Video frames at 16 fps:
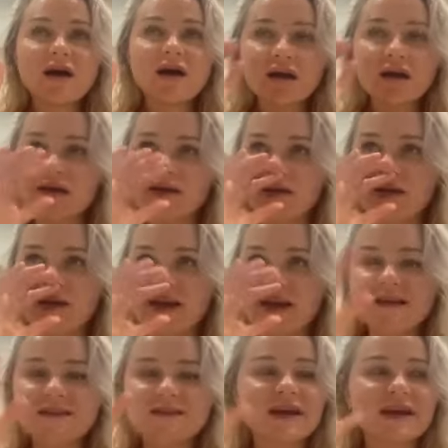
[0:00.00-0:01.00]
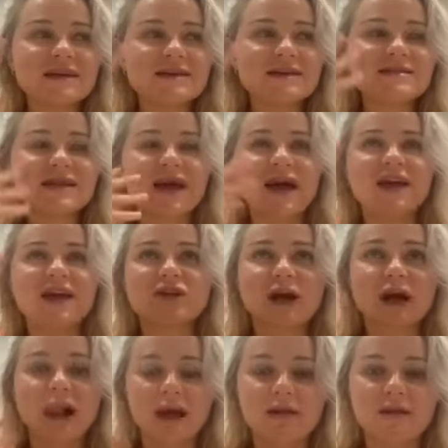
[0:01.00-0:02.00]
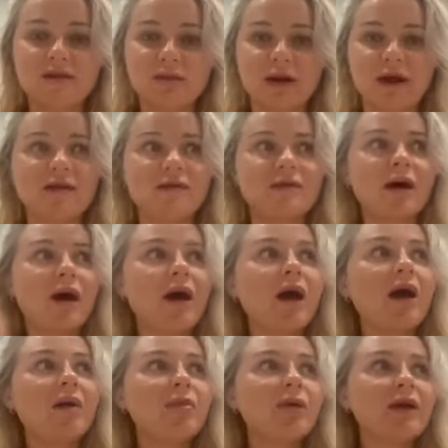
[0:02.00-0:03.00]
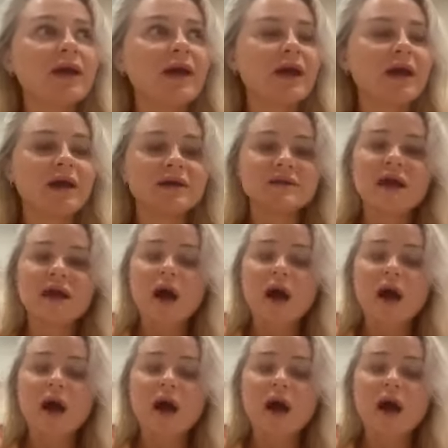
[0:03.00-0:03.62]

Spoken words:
oh God, I need to like sage and cleanse my entire body.